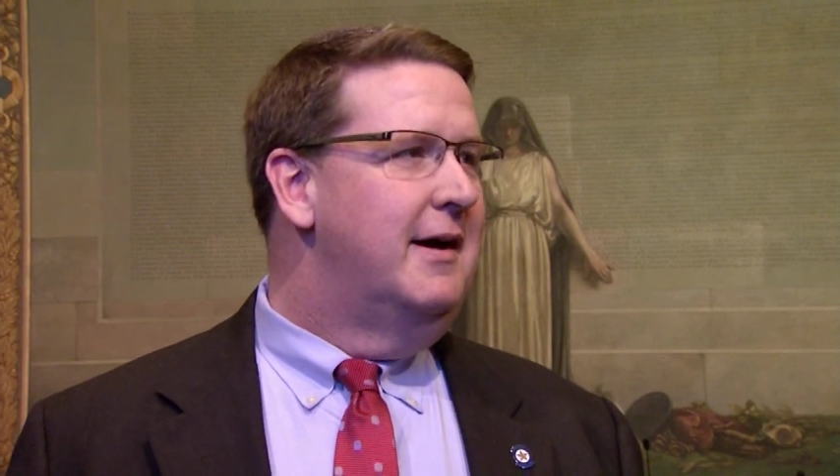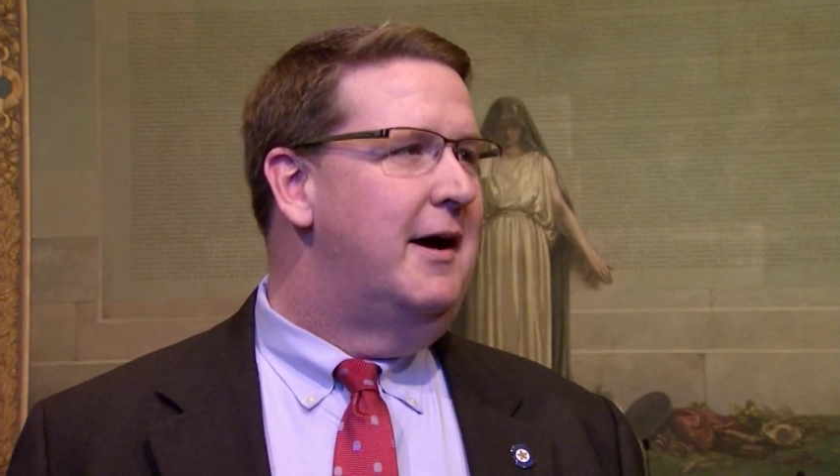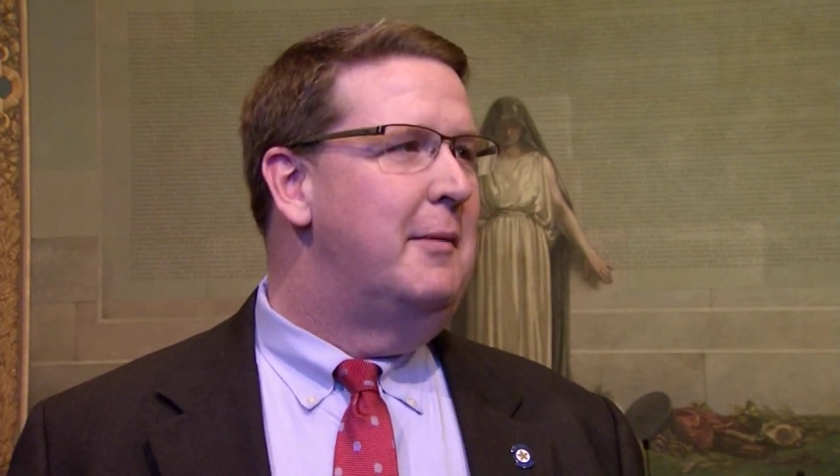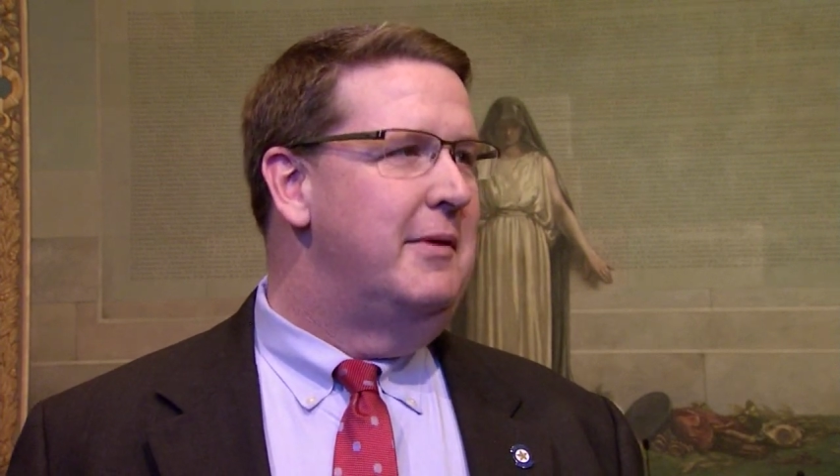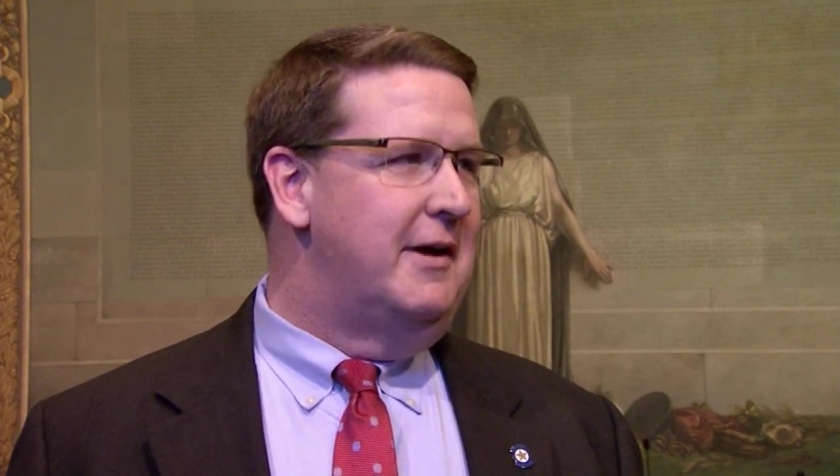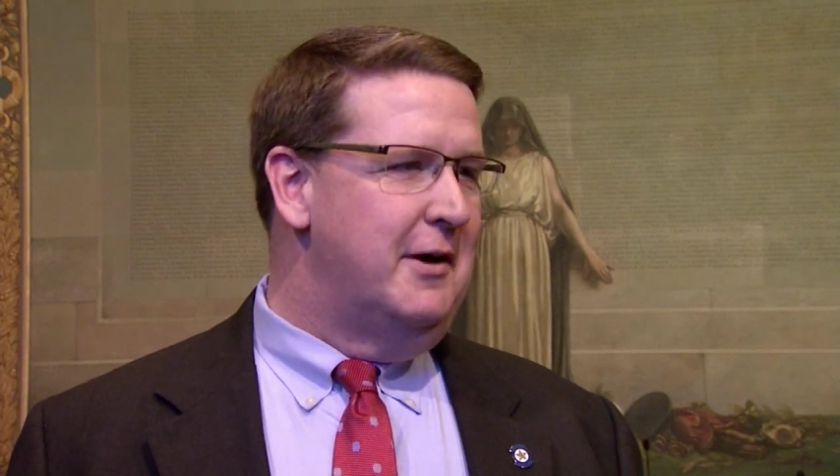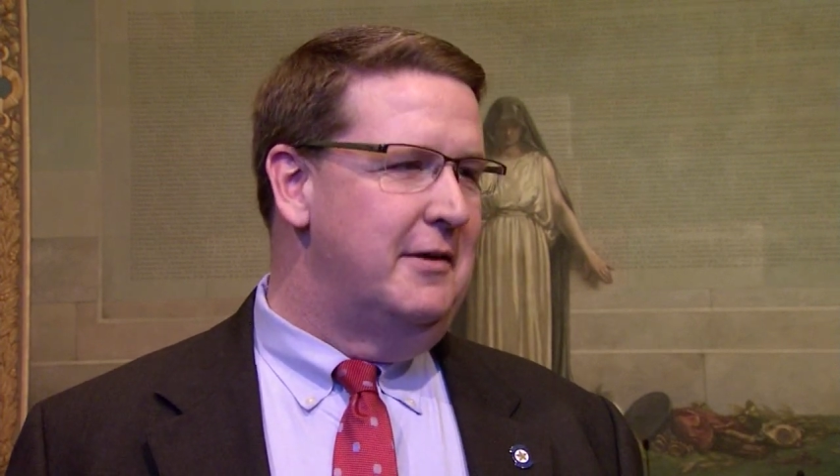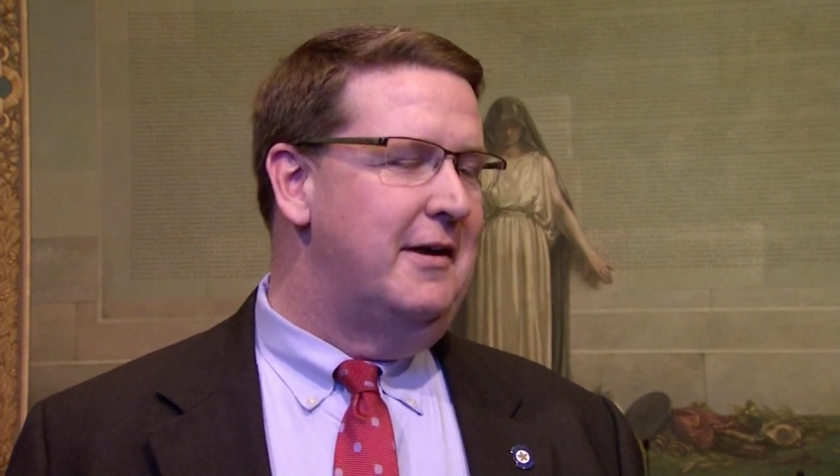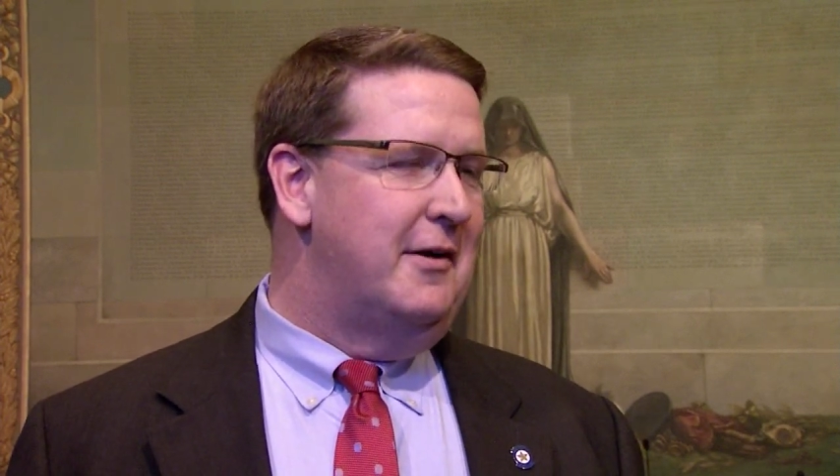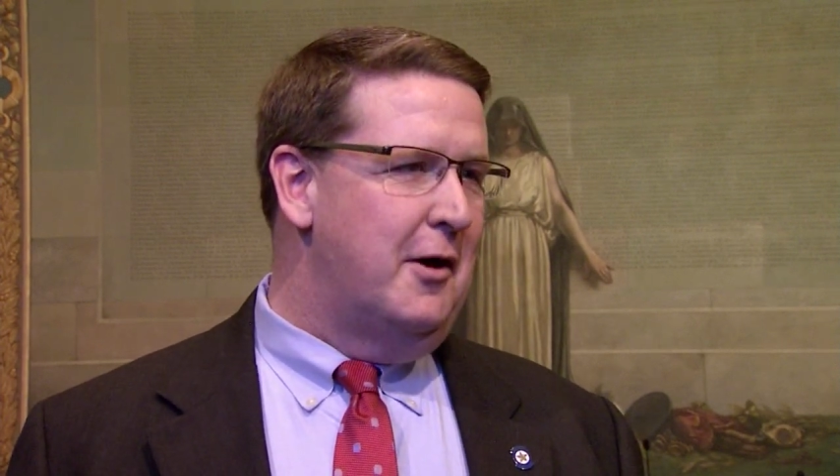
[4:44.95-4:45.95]
Uh, but
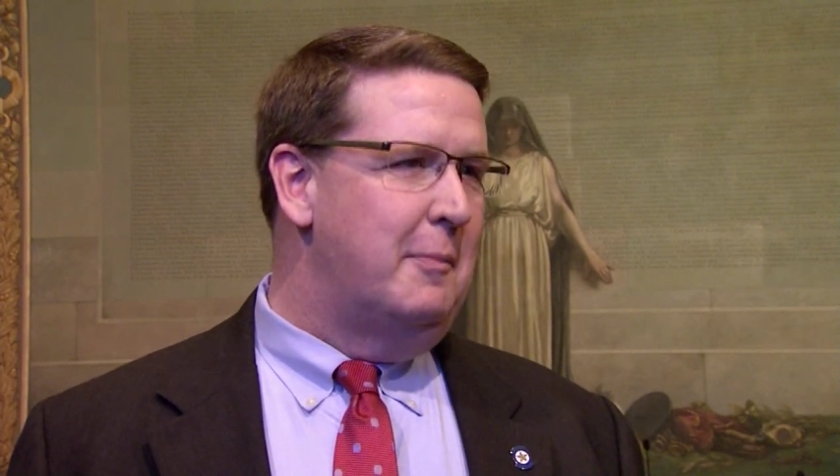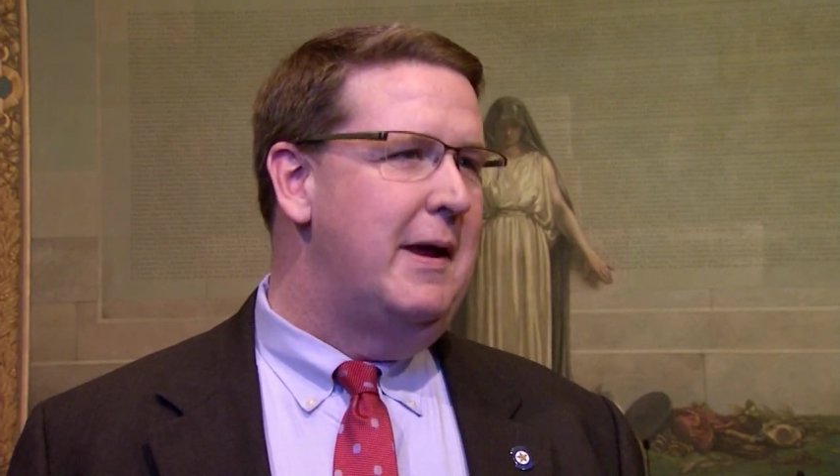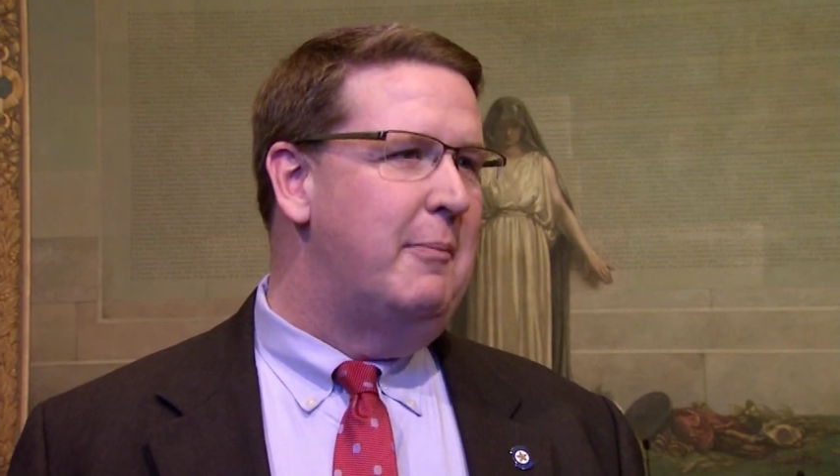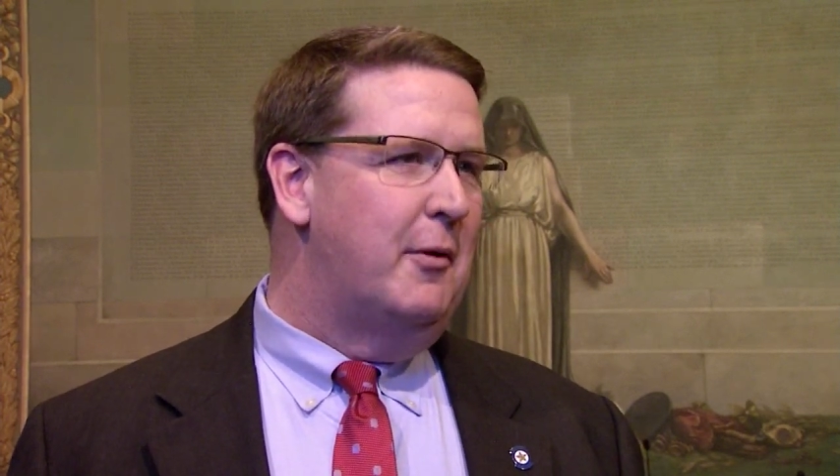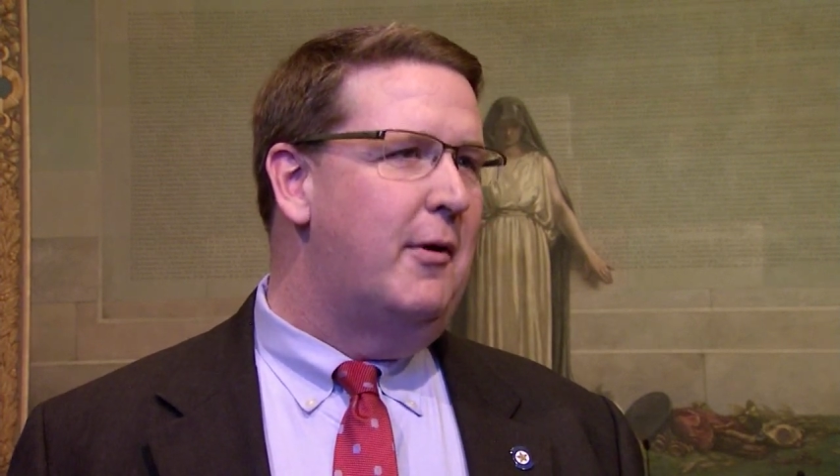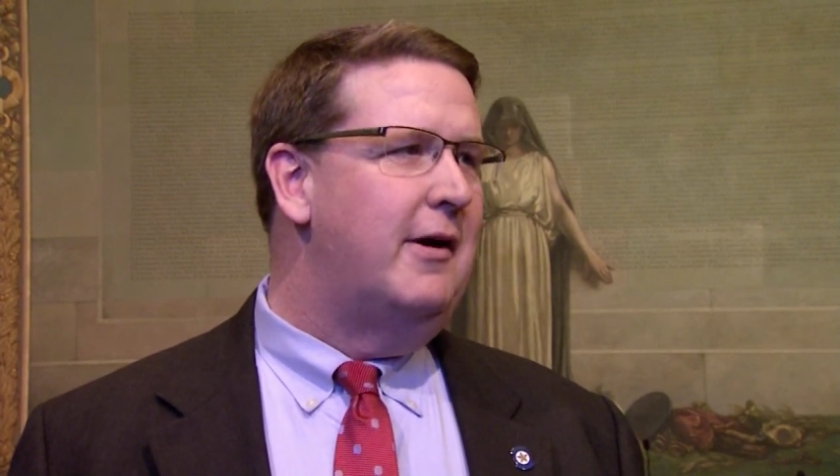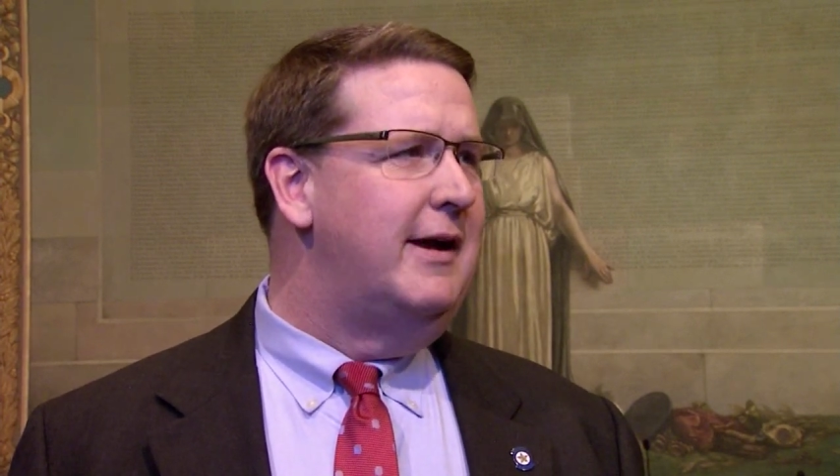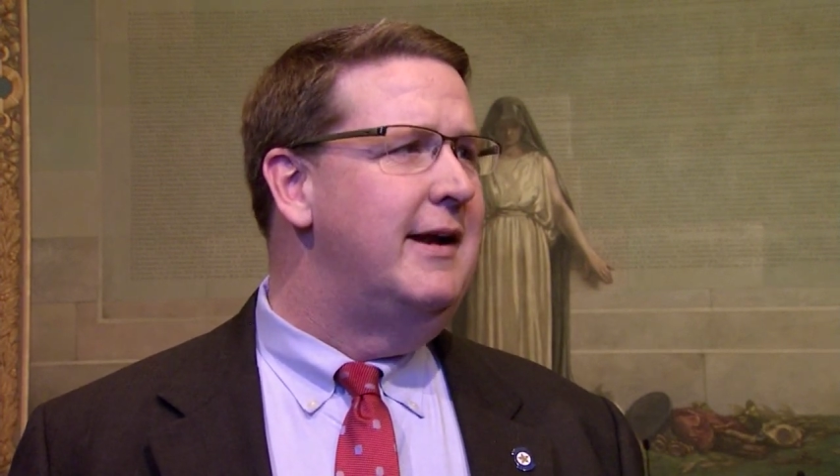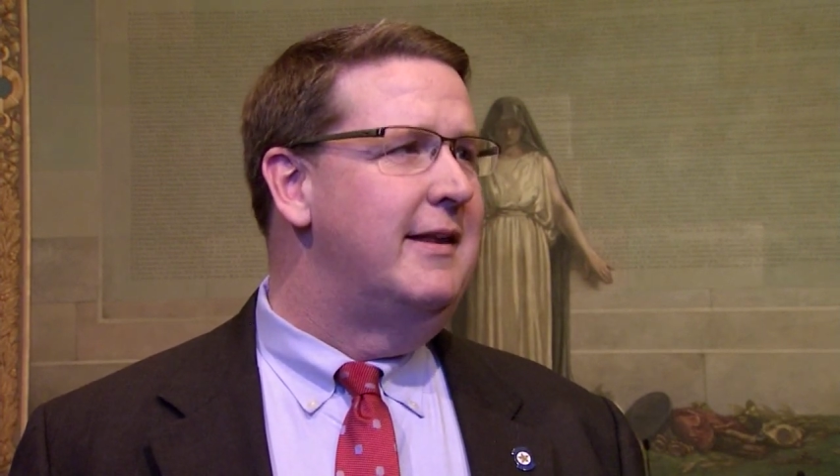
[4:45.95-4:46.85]
there, there are people walking